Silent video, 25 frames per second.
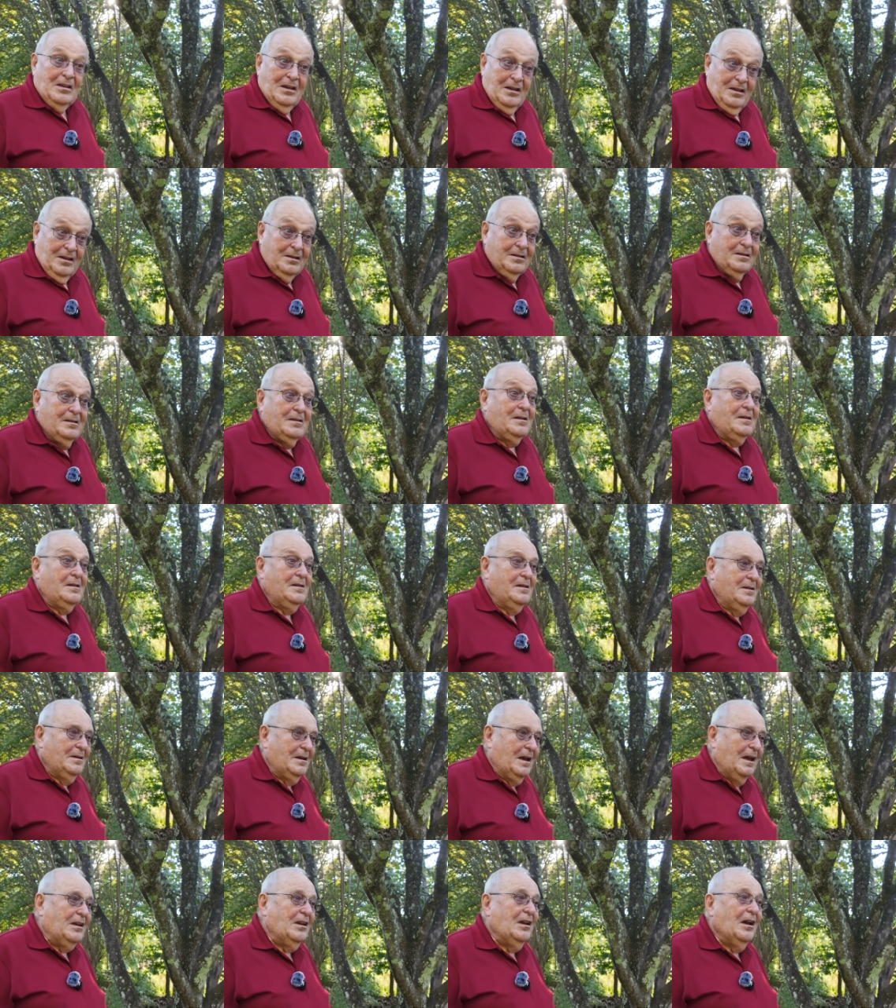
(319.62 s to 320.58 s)
yeah,
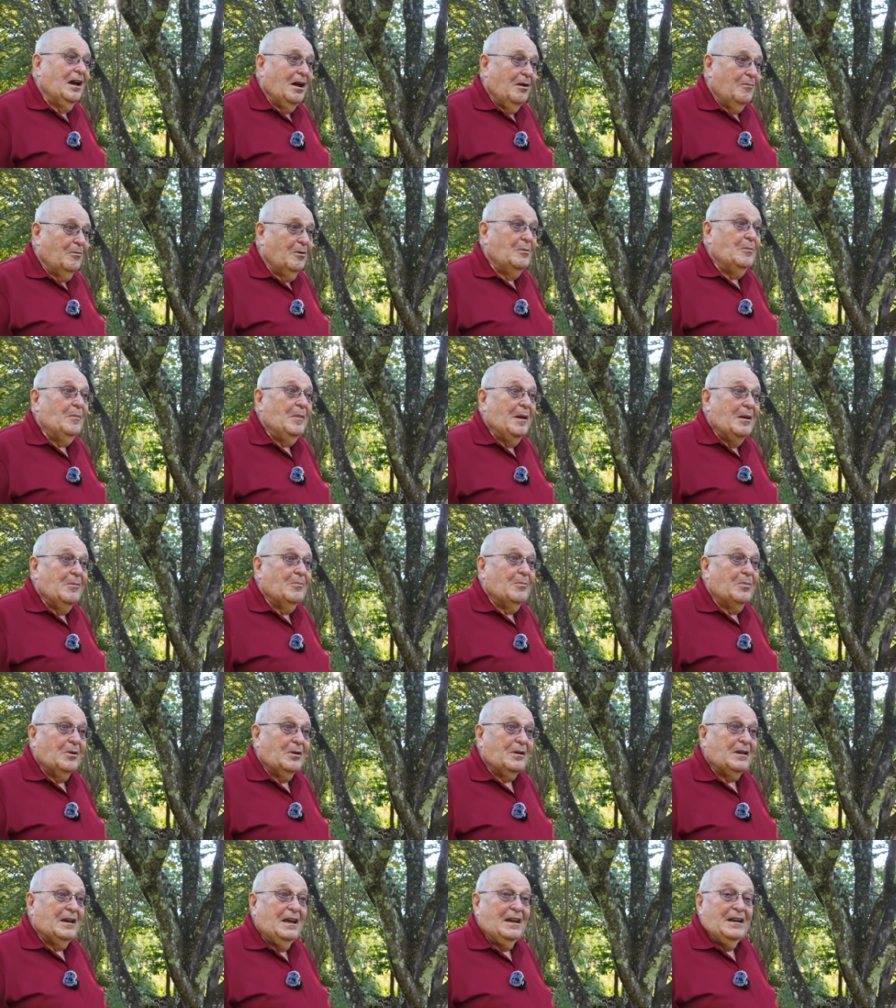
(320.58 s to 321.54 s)
yeah, I
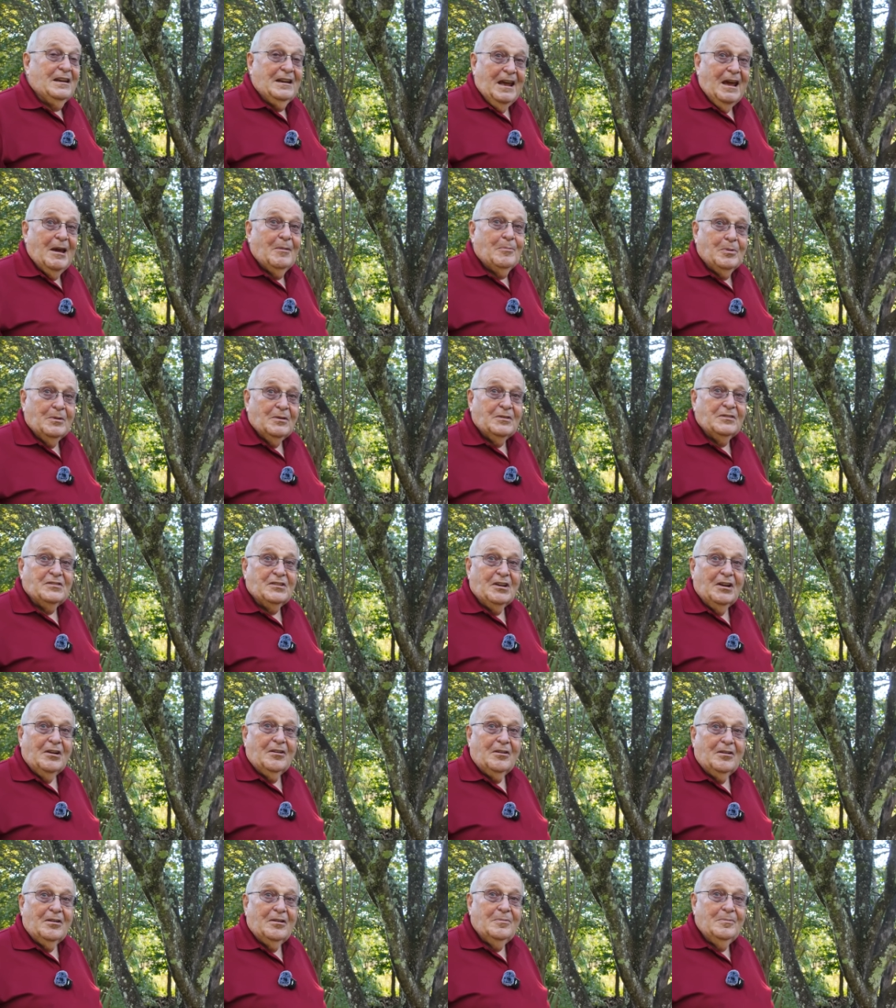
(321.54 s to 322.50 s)
remember getting apples
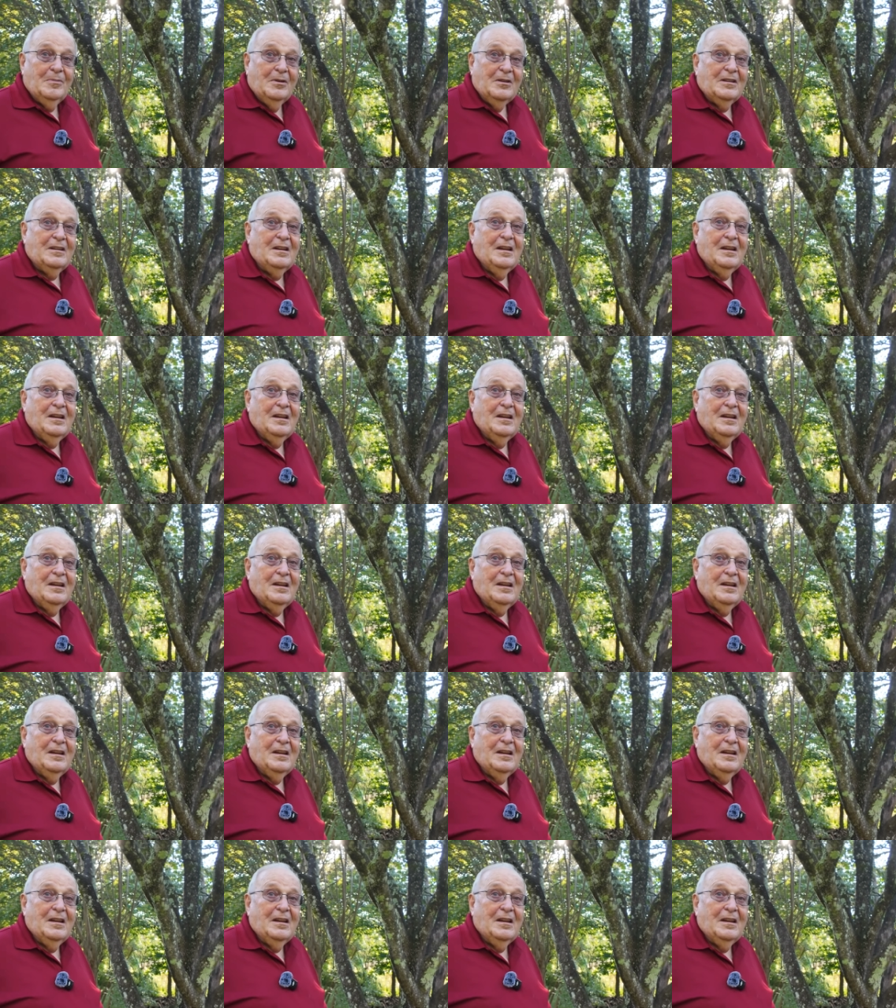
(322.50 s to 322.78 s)
there, but